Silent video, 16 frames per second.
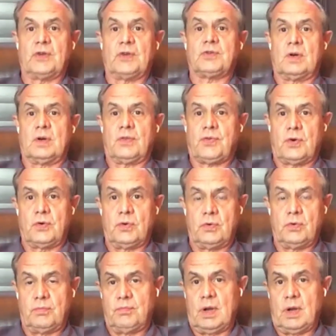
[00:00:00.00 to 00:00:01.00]
filtering
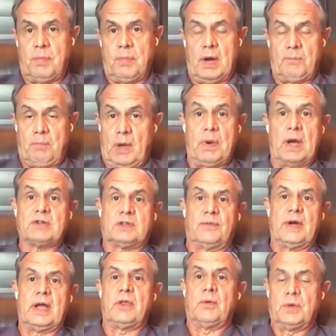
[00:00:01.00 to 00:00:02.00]
through a bunch
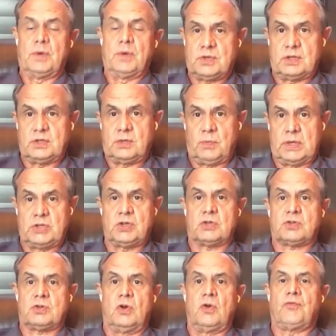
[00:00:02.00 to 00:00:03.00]
of other ones that we just